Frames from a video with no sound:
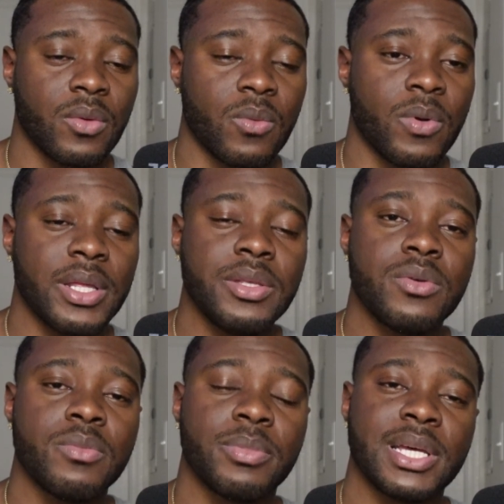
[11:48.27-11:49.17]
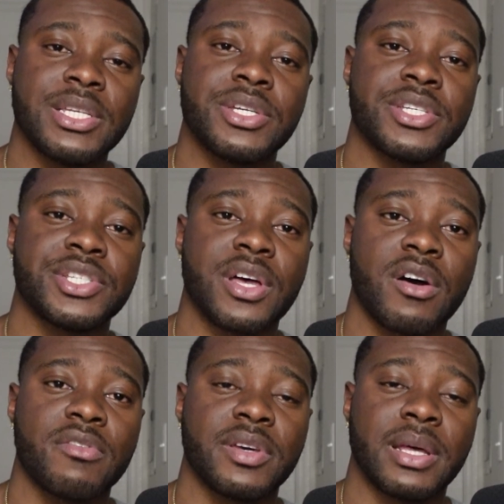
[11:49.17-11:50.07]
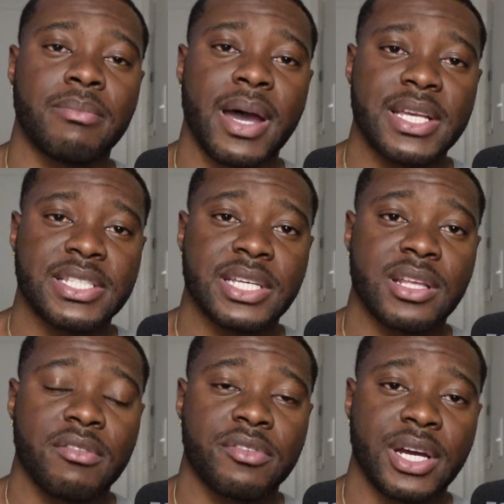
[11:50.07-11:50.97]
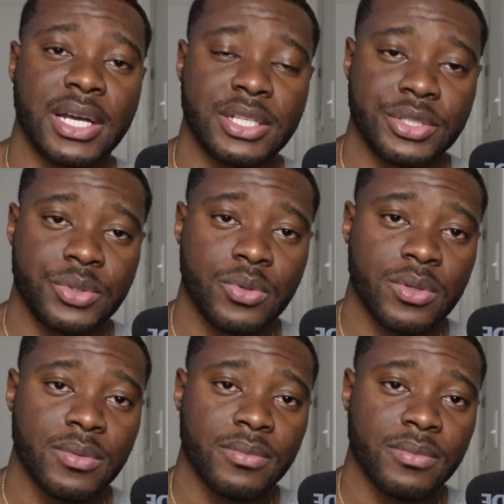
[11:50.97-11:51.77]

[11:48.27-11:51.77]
when you place yourself in a mindset of gratitude,